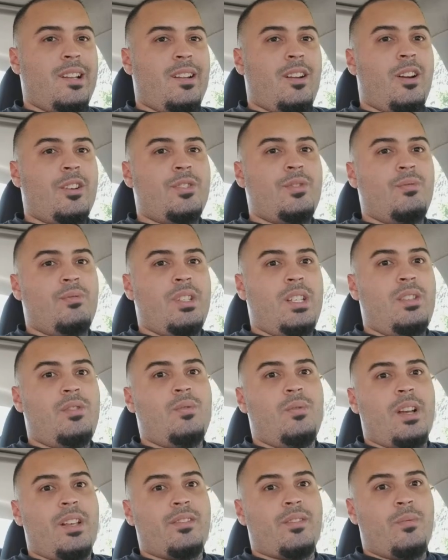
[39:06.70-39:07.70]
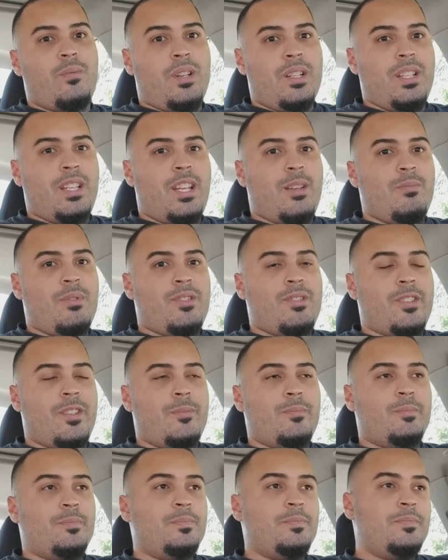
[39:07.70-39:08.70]
R2-D2 has a 1 damage,
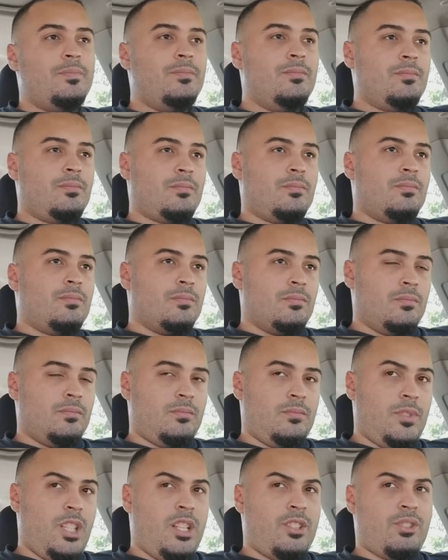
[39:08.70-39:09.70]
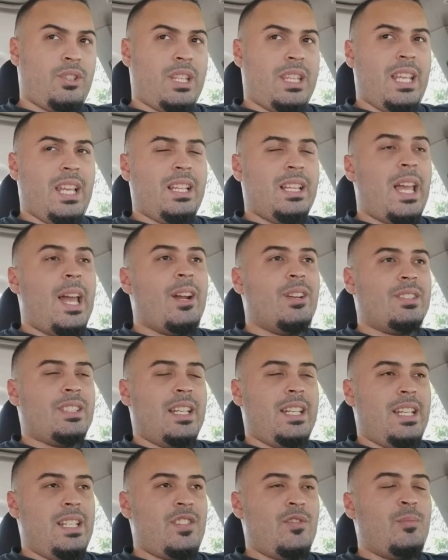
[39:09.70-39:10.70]
So the thing there is
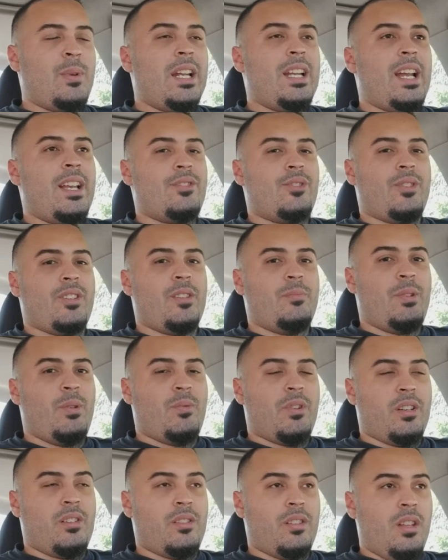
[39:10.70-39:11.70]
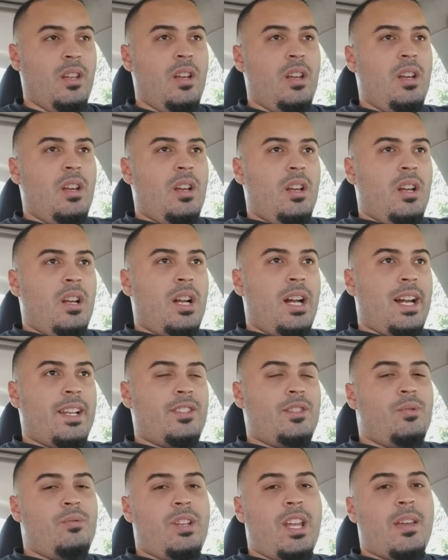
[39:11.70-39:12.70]
that each of my dice are going to be worth
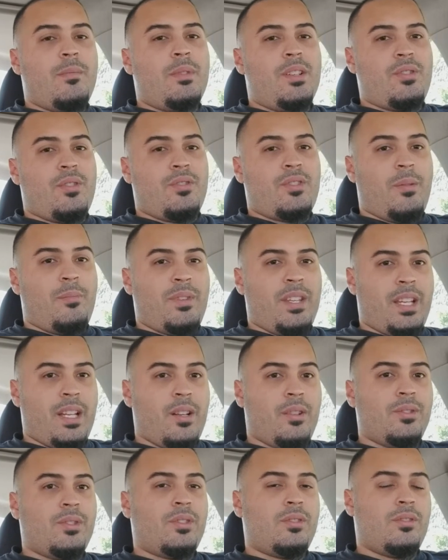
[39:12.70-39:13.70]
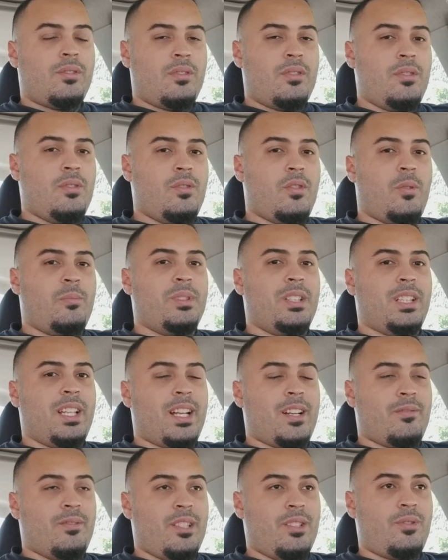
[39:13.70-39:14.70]
2 damage or something else. You normally like
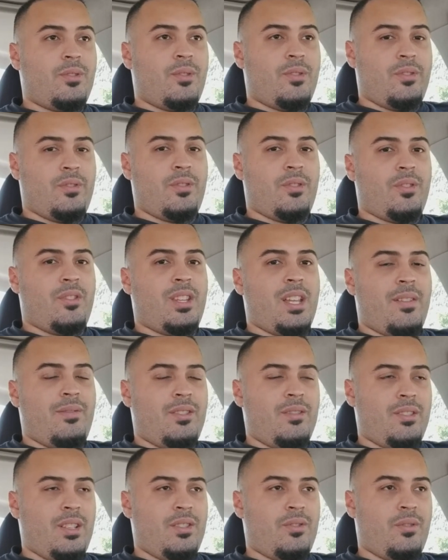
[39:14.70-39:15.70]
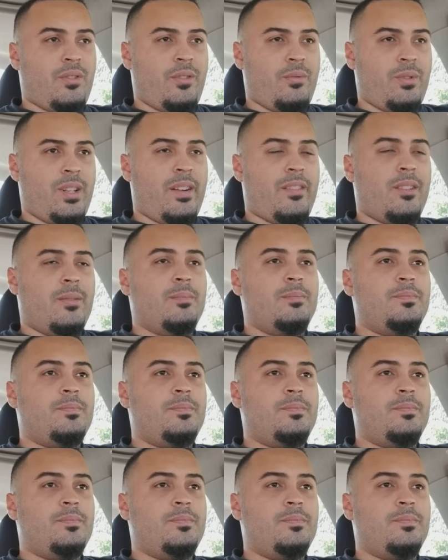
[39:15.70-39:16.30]
a resource or theft or resource, whatever.